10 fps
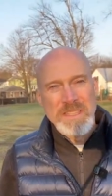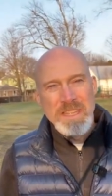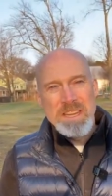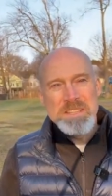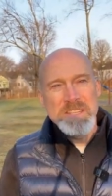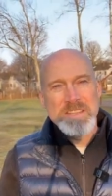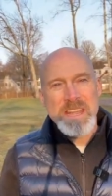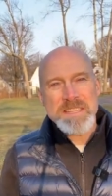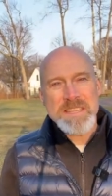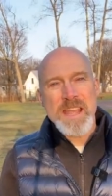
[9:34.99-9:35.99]
And until
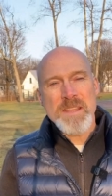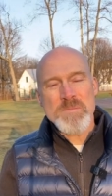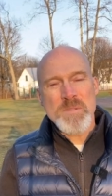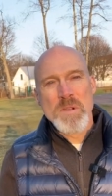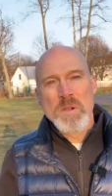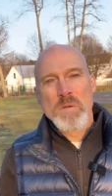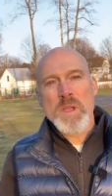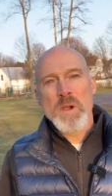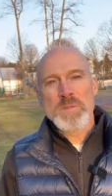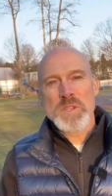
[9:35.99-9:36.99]
next time, we
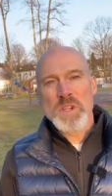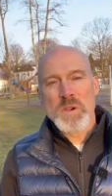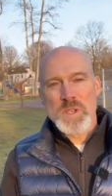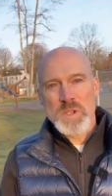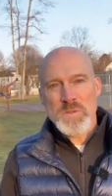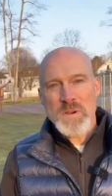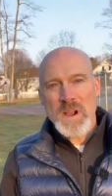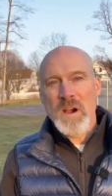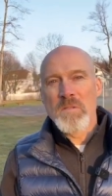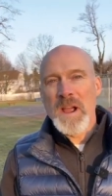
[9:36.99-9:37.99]
hope to show you
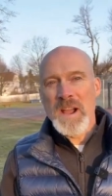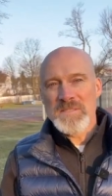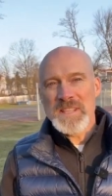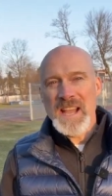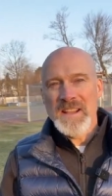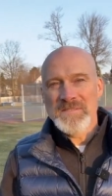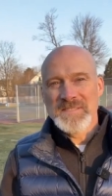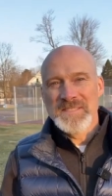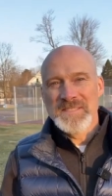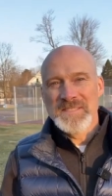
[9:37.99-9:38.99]
around
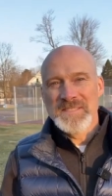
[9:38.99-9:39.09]
town.